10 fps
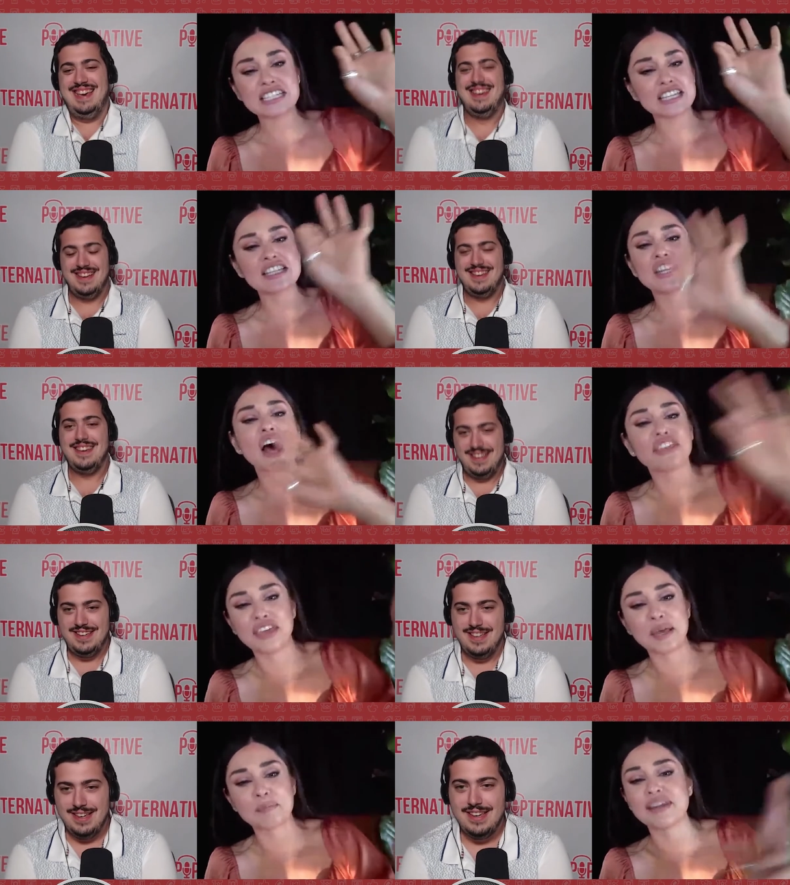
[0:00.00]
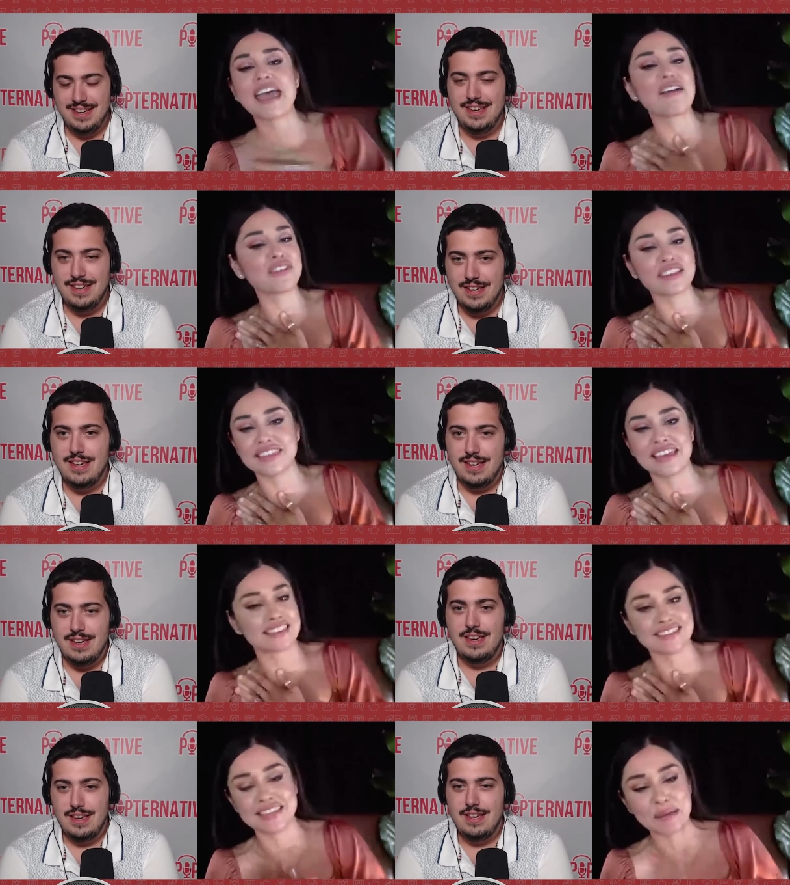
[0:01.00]
Speaker 1: nothing but everything at the
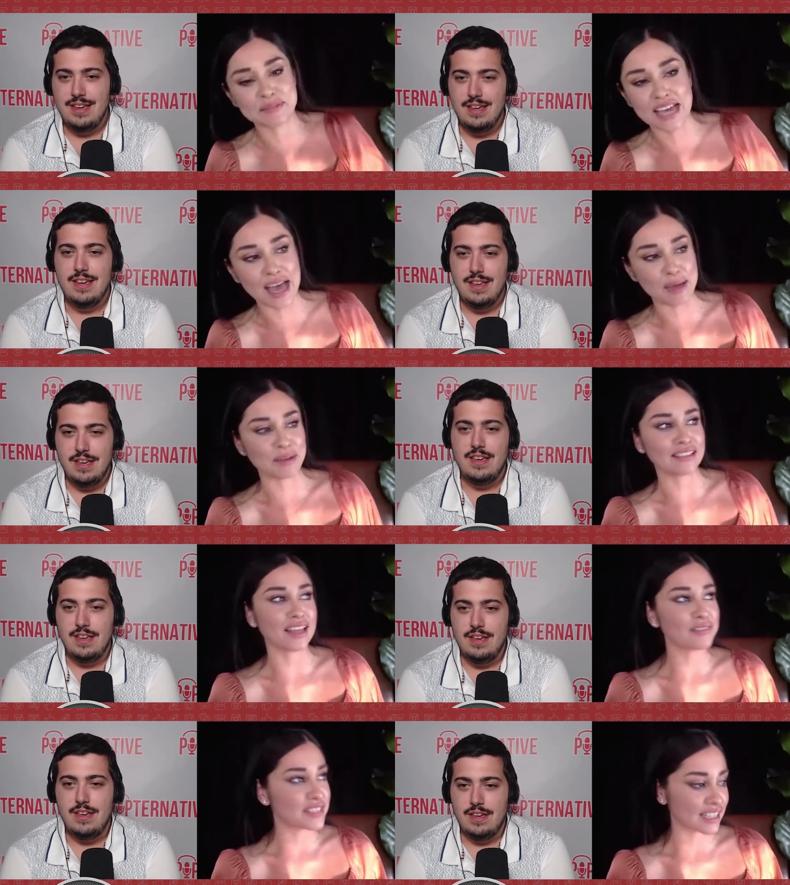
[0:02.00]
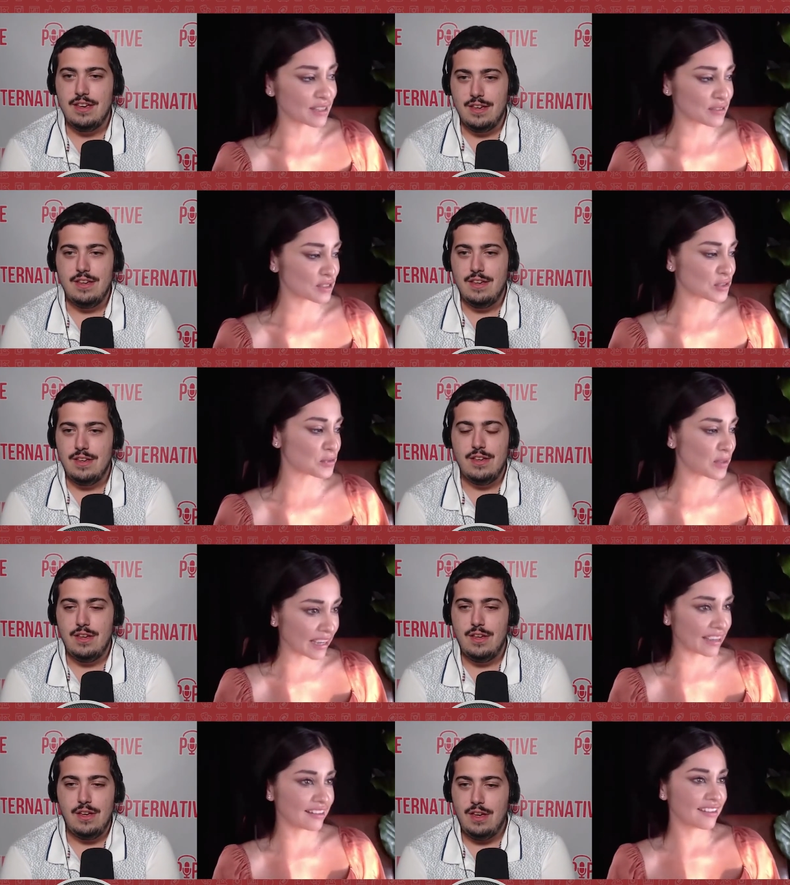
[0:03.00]
same time. I loved it. It was
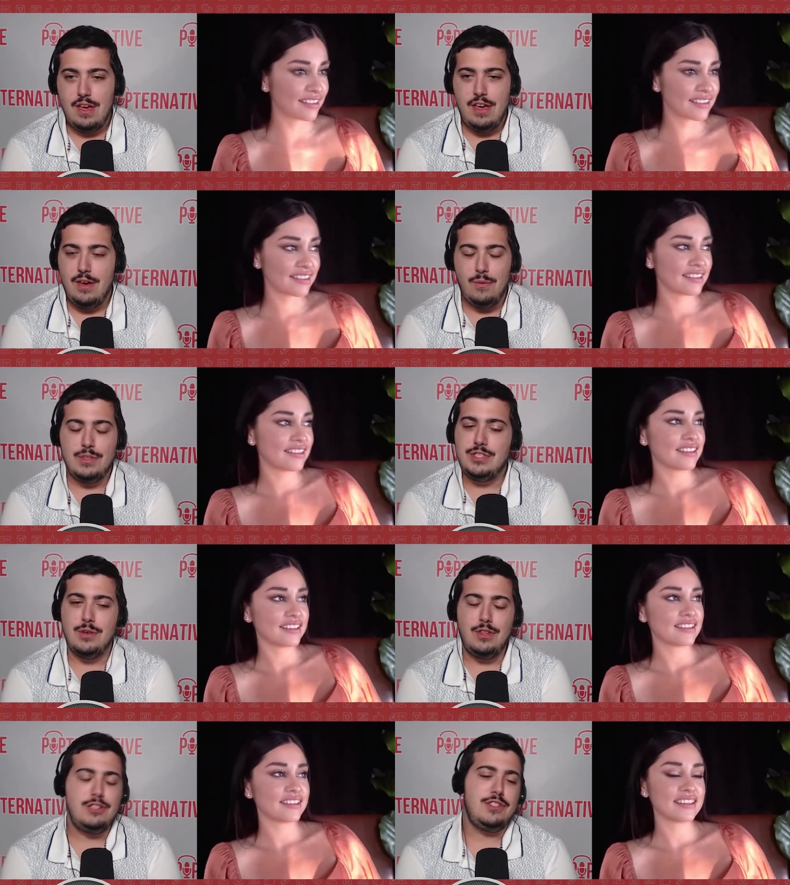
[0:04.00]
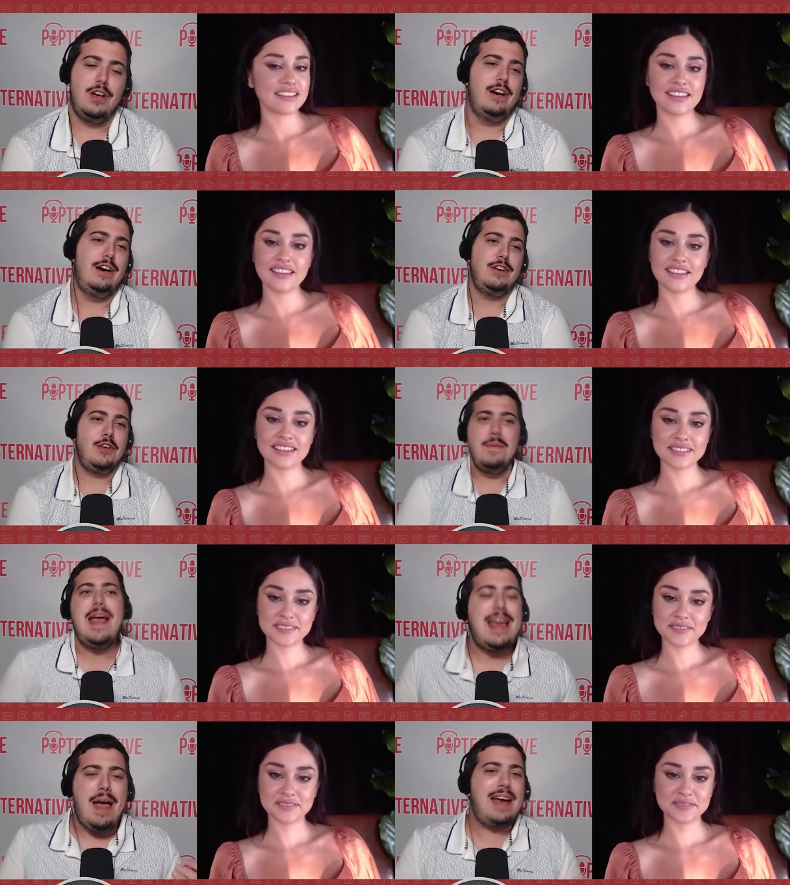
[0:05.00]
great.
Speaker 2: It was so there's oh you're making
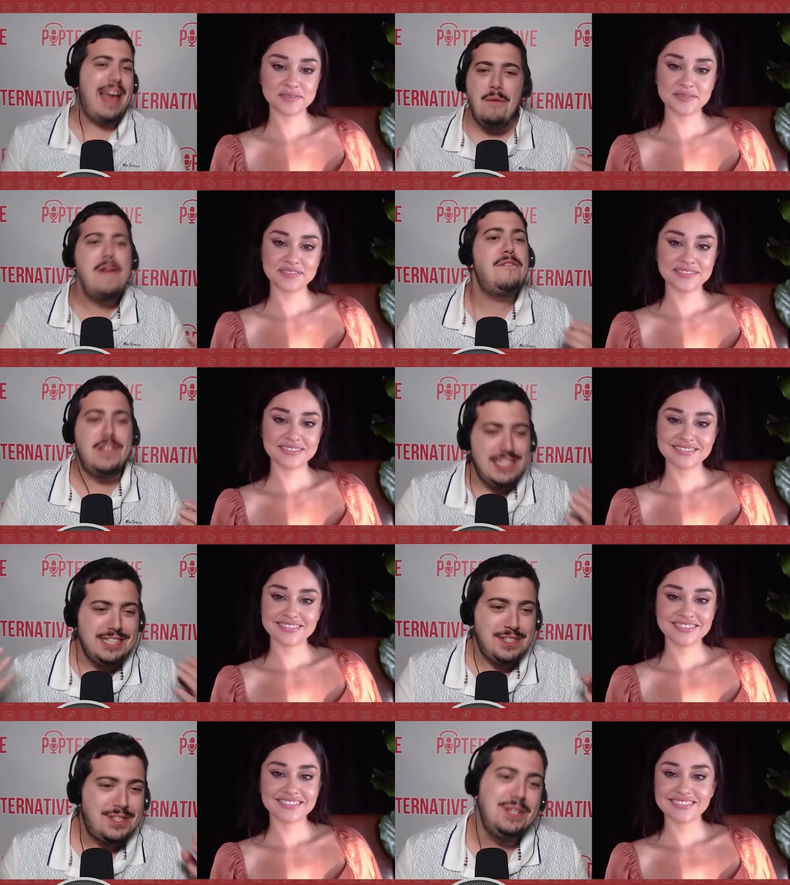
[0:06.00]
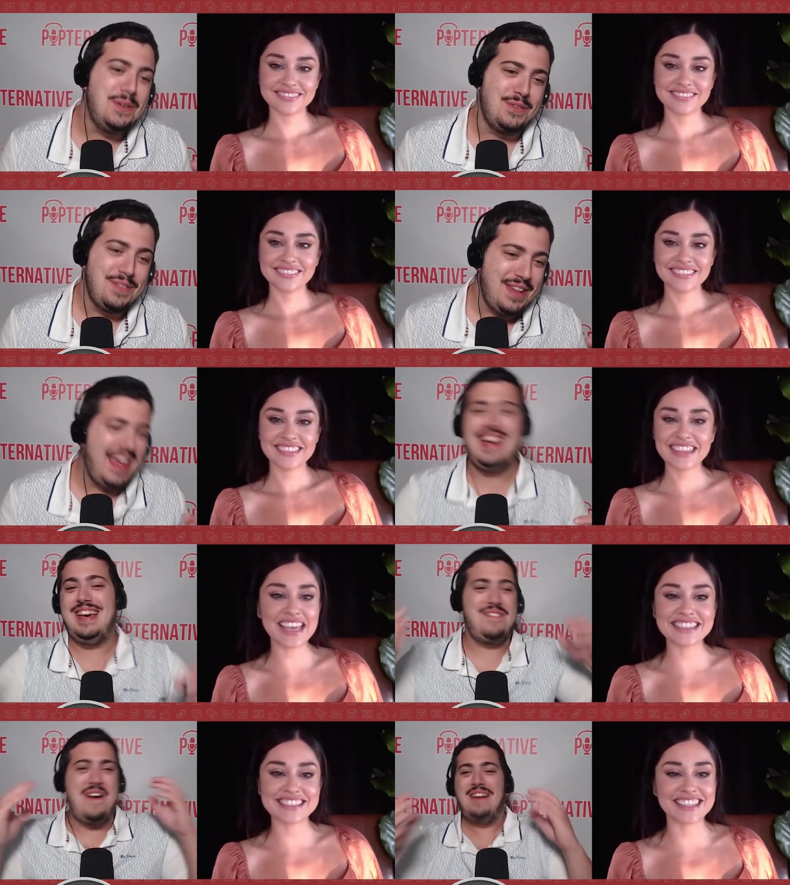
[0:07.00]
I can't wait for season two. Like
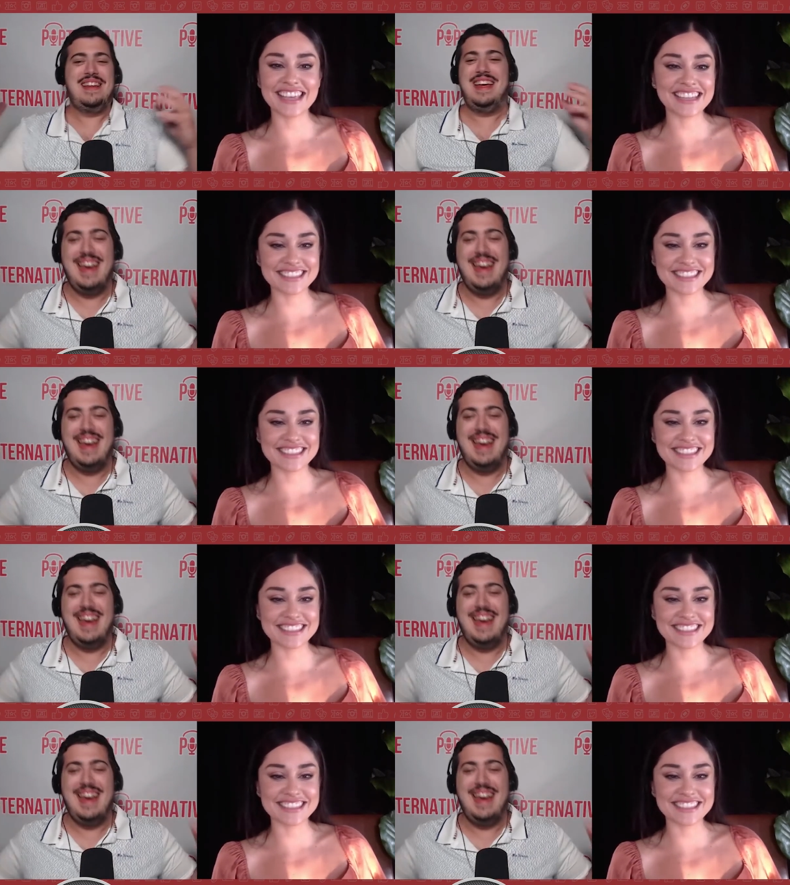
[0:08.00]
let's, let's